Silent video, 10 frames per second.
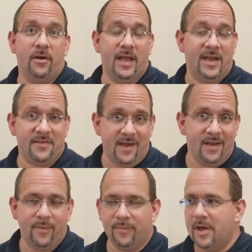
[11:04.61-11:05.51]
Like I said,
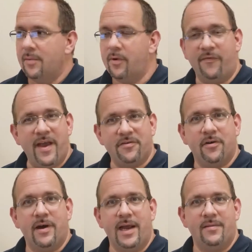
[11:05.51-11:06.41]
I'm a professor.
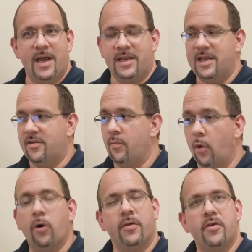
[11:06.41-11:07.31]
I teach
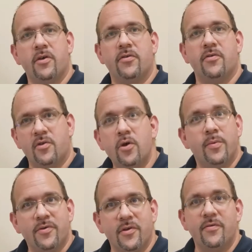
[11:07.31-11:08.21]
more than just tuba
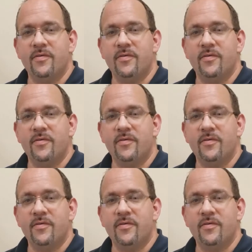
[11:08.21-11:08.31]
students.